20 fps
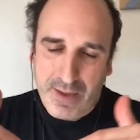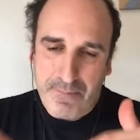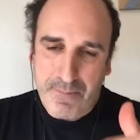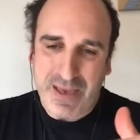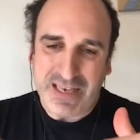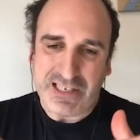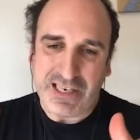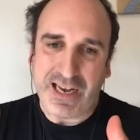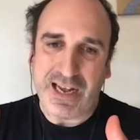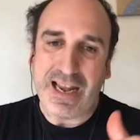
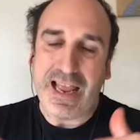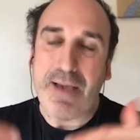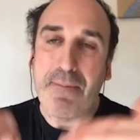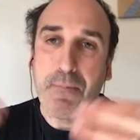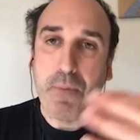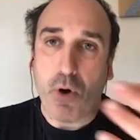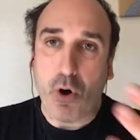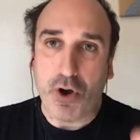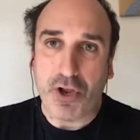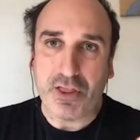basically
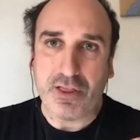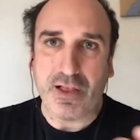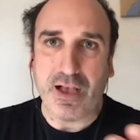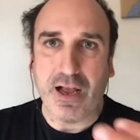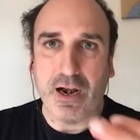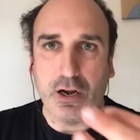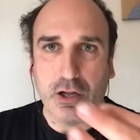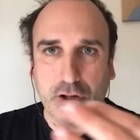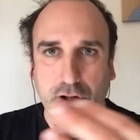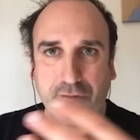avoid a
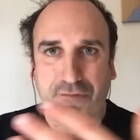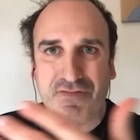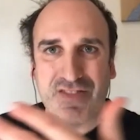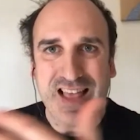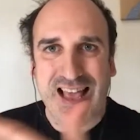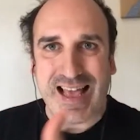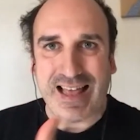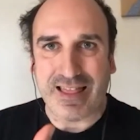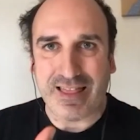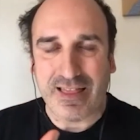lot of
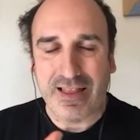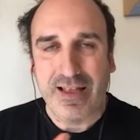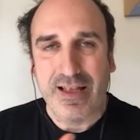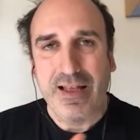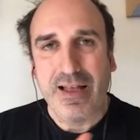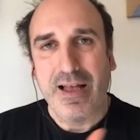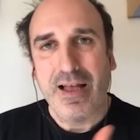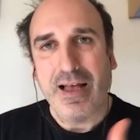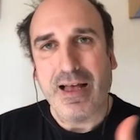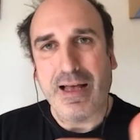death
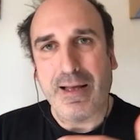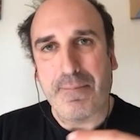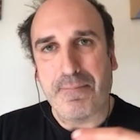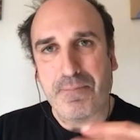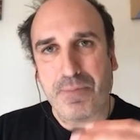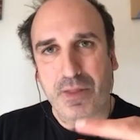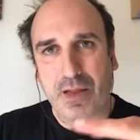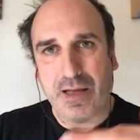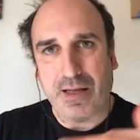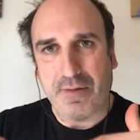
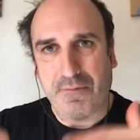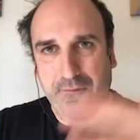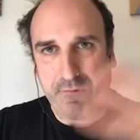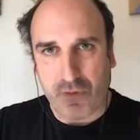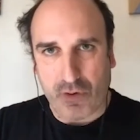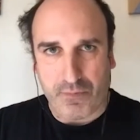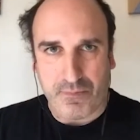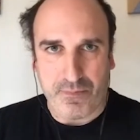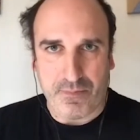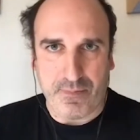
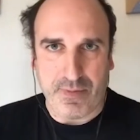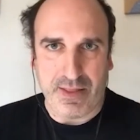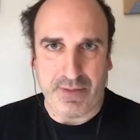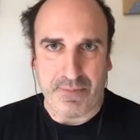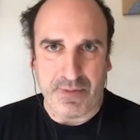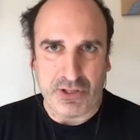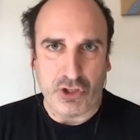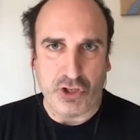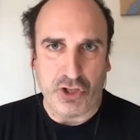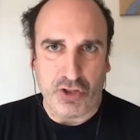from the
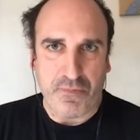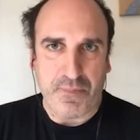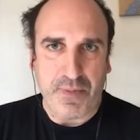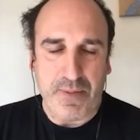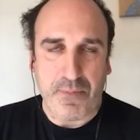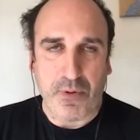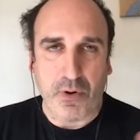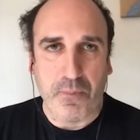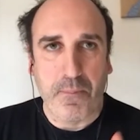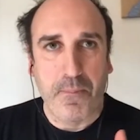majority of
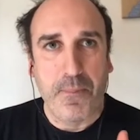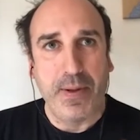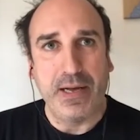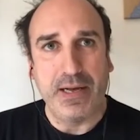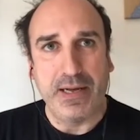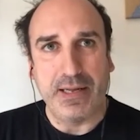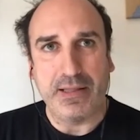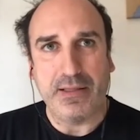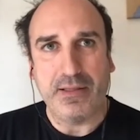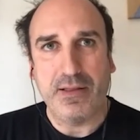people.
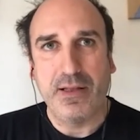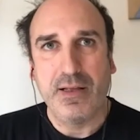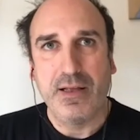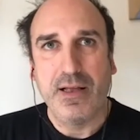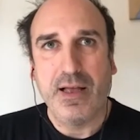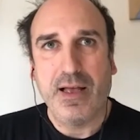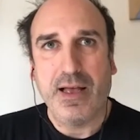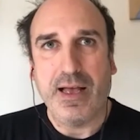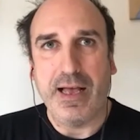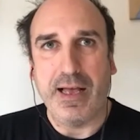But
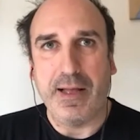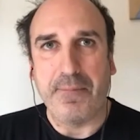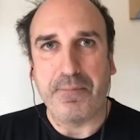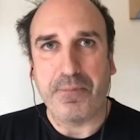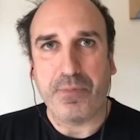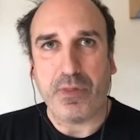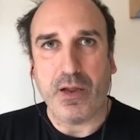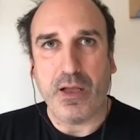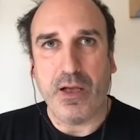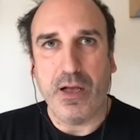
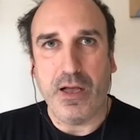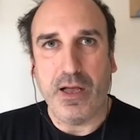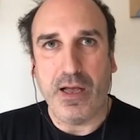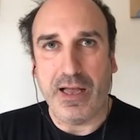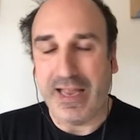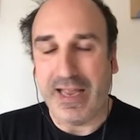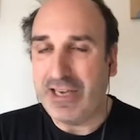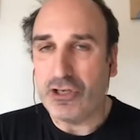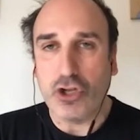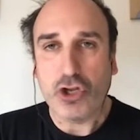
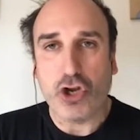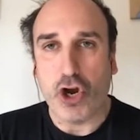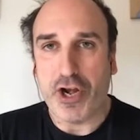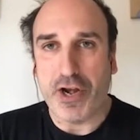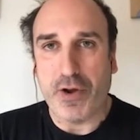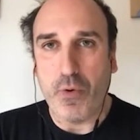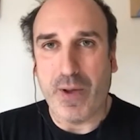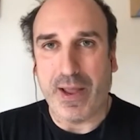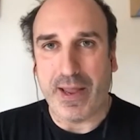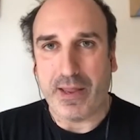it's not going
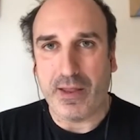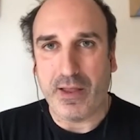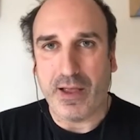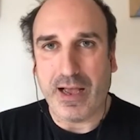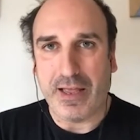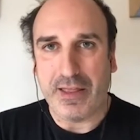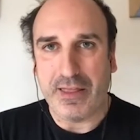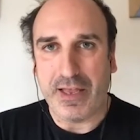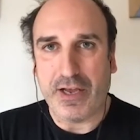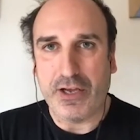away.
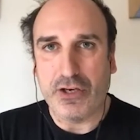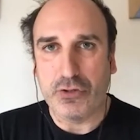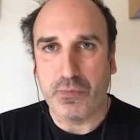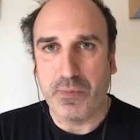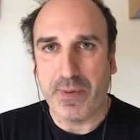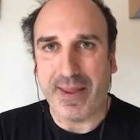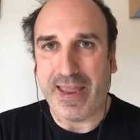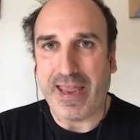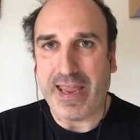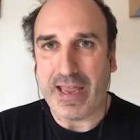I think it will
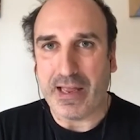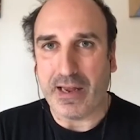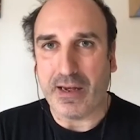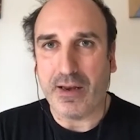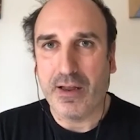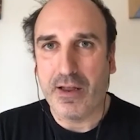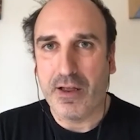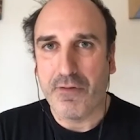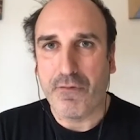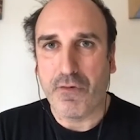be here
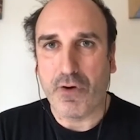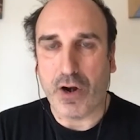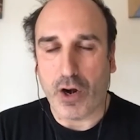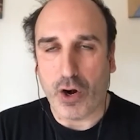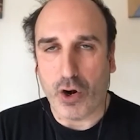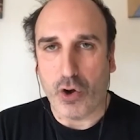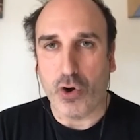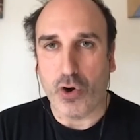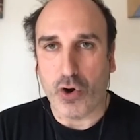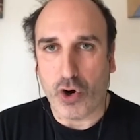for a
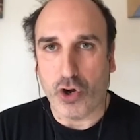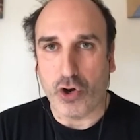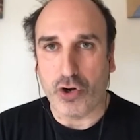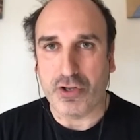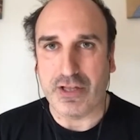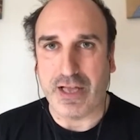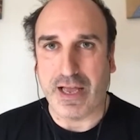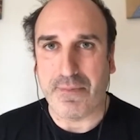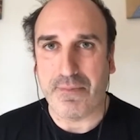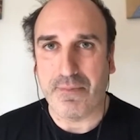long, long
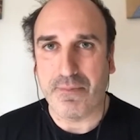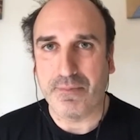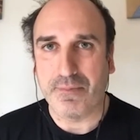time.